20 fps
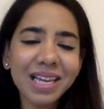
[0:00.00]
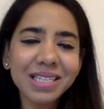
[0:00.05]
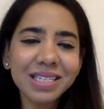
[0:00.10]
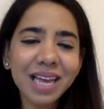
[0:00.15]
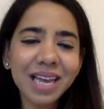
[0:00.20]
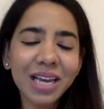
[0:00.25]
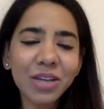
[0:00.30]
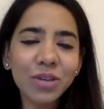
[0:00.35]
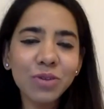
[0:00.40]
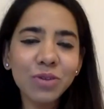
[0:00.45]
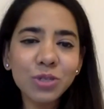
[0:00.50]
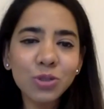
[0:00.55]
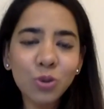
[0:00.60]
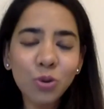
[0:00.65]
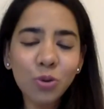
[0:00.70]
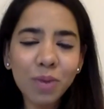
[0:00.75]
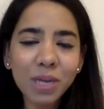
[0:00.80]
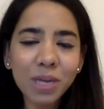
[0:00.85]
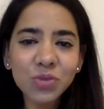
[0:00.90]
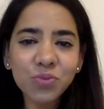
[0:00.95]
thank you so
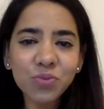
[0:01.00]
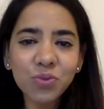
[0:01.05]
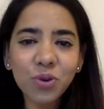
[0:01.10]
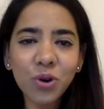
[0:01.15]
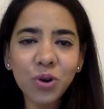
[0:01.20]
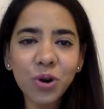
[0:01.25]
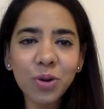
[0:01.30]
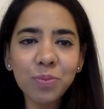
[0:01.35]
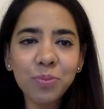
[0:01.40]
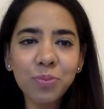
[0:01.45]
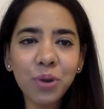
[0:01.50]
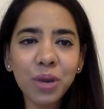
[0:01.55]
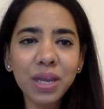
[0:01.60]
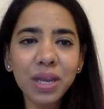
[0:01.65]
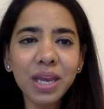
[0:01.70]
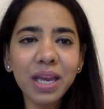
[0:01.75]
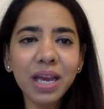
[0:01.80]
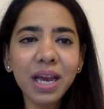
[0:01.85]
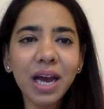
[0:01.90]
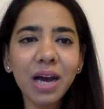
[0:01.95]
much for
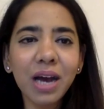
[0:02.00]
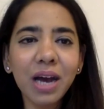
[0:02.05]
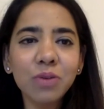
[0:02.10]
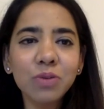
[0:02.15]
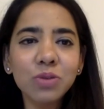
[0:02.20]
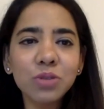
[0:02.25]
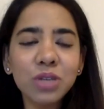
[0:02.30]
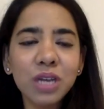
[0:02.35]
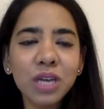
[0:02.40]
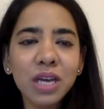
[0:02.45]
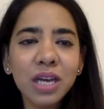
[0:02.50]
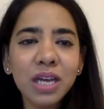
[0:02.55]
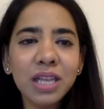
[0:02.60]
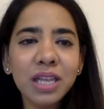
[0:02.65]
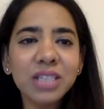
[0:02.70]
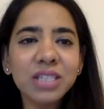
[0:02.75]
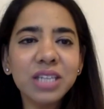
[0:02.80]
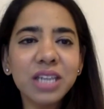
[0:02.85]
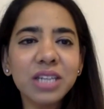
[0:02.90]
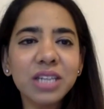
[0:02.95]
bringing out
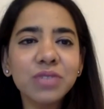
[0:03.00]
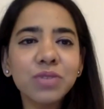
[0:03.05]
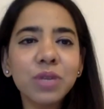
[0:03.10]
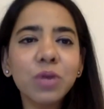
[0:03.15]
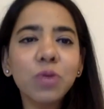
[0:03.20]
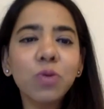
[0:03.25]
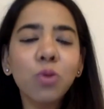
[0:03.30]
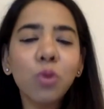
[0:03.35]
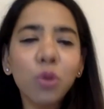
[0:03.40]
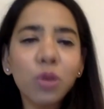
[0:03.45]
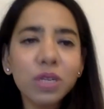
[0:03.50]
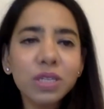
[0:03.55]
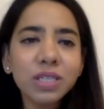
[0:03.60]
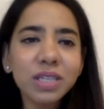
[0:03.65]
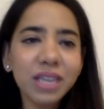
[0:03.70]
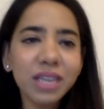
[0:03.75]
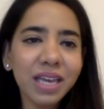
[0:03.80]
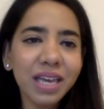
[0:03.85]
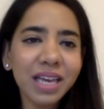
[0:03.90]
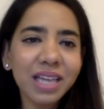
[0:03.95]
that gender
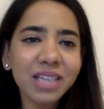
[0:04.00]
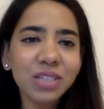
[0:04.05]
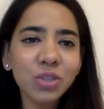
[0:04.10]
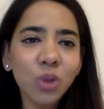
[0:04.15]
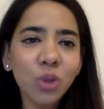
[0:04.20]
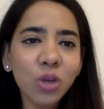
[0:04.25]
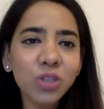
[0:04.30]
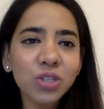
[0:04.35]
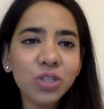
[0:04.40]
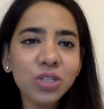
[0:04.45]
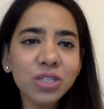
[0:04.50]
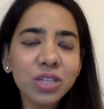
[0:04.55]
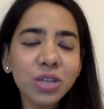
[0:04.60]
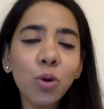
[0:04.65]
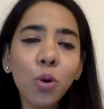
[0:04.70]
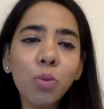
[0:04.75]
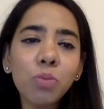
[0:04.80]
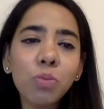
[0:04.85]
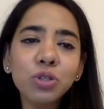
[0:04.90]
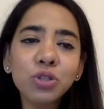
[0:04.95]
equality is not just a
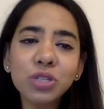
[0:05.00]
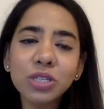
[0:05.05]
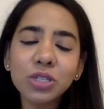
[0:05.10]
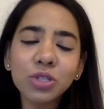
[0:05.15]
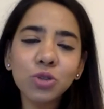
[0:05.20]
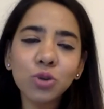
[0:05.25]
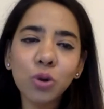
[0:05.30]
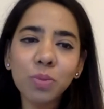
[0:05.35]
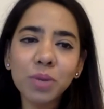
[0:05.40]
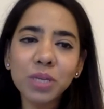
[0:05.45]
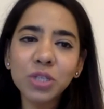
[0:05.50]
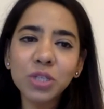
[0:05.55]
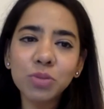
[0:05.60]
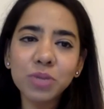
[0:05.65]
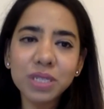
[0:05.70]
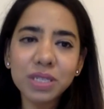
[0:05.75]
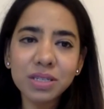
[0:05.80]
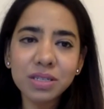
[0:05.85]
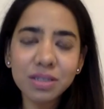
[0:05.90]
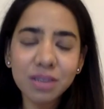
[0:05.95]
homogeneous topic to be
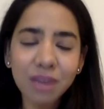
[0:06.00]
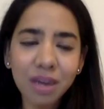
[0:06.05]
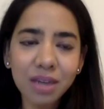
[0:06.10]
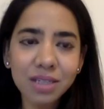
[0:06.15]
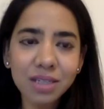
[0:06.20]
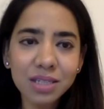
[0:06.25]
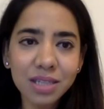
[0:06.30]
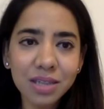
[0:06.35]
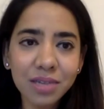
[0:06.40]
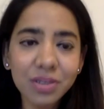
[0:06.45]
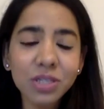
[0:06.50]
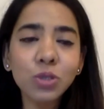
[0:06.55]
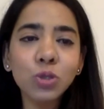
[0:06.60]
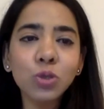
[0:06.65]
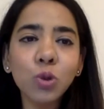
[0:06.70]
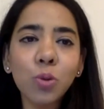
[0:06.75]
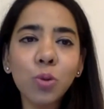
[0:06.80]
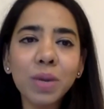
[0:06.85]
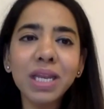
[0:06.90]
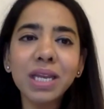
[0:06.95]
discussed. There are
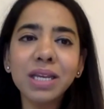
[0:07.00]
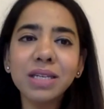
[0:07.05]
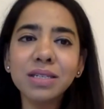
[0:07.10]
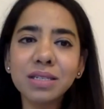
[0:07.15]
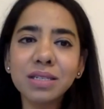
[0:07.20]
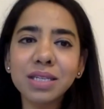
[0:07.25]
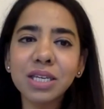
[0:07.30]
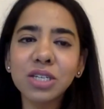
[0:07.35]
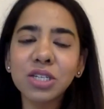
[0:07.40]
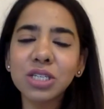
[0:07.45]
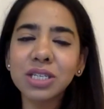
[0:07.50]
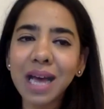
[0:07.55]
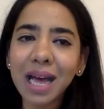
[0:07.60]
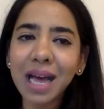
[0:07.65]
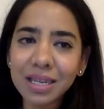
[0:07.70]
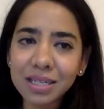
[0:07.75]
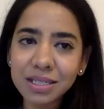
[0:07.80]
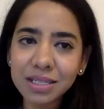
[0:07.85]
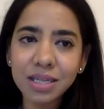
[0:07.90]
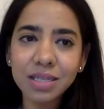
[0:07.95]
so many
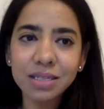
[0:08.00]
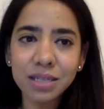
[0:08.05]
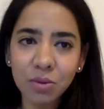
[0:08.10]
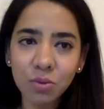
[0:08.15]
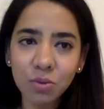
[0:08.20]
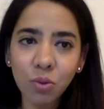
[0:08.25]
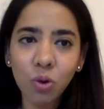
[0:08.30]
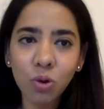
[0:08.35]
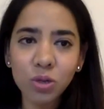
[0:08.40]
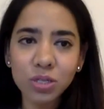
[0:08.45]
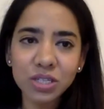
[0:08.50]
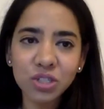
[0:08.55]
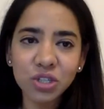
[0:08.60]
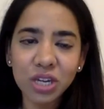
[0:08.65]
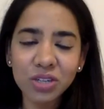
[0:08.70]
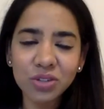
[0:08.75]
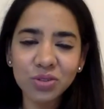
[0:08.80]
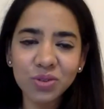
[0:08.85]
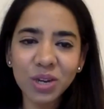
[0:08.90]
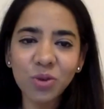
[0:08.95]
intersectionalities involved in
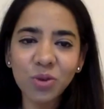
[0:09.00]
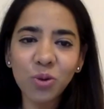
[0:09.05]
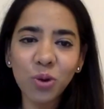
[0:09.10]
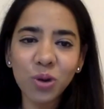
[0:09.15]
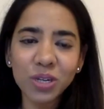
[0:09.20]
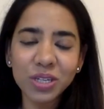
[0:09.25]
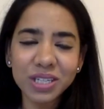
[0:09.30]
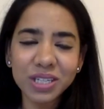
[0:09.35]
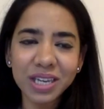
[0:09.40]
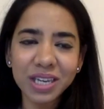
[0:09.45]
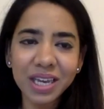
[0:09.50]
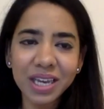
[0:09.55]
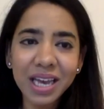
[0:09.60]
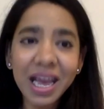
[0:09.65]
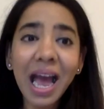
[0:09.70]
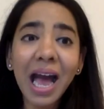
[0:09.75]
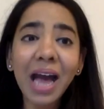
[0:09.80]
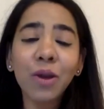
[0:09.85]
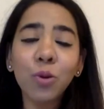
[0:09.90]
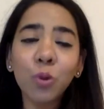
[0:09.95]
gender equality.
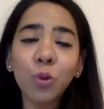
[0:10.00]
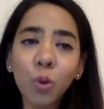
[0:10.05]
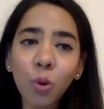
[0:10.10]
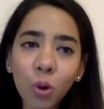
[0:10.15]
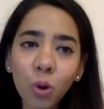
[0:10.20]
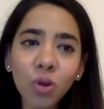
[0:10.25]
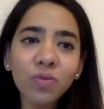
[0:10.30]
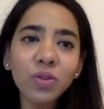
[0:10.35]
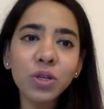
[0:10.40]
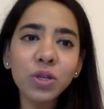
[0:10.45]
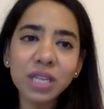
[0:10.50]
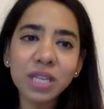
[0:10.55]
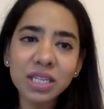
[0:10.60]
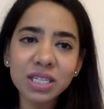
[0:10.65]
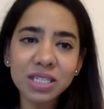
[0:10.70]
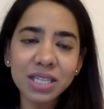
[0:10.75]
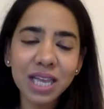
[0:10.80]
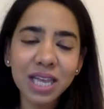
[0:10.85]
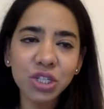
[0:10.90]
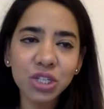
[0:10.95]
And all of those
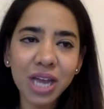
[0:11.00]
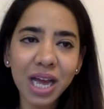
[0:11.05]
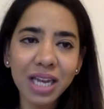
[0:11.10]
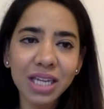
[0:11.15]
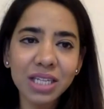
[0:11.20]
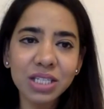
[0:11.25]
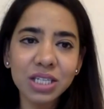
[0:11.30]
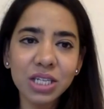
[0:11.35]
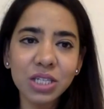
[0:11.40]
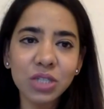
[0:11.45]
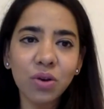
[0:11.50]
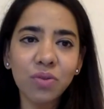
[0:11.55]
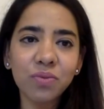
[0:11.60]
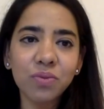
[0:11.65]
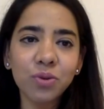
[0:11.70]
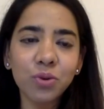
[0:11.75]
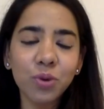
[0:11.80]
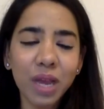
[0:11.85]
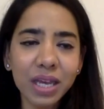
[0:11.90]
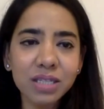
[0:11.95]
intersectionalities of
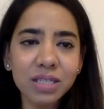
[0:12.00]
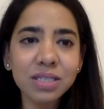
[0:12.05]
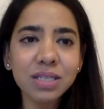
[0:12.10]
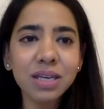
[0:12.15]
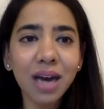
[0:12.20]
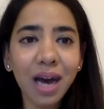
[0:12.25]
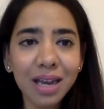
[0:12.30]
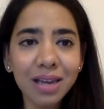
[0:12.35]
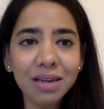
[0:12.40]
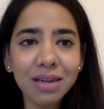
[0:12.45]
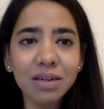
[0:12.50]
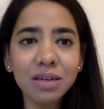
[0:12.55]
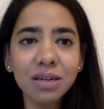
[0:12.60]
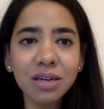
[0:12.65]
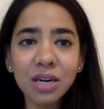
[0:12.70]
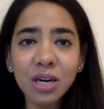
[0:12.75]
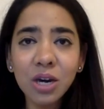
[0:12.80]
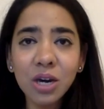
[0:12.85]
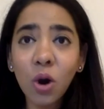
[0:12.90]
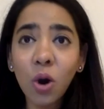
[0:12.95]
race, color,
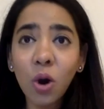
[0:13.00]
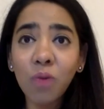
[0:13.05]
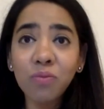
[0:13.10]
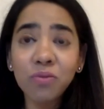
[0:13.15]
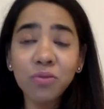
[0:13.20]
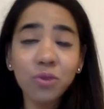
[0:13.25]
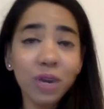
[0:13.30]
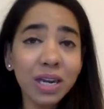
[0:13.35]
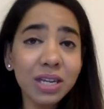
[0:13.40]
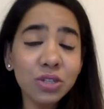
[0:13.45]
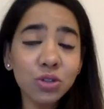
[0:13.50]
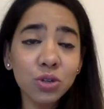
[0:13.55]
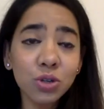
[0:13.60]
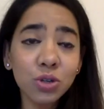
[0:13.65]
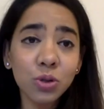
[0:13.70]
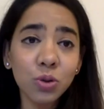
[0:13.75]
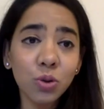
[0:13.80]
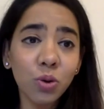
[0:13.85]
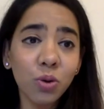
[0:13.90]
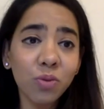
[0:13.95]
of
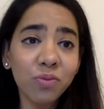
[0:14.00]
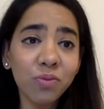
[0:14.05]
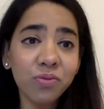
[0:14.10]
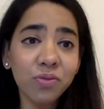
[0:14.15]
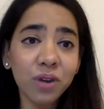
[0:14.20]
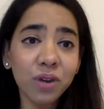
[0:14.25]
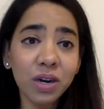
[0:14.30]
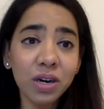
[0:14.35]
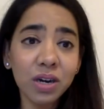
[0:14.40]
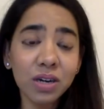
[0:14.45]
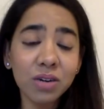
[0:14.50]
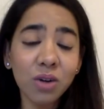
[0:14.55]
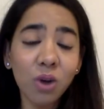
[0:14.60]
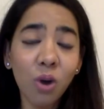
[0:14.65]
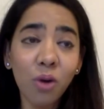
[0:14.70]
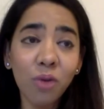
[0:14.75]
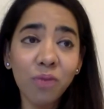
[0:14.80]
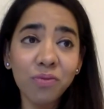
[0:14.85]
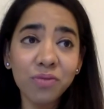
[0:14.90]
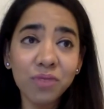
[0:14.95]
religion,
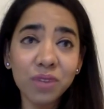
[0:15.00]
of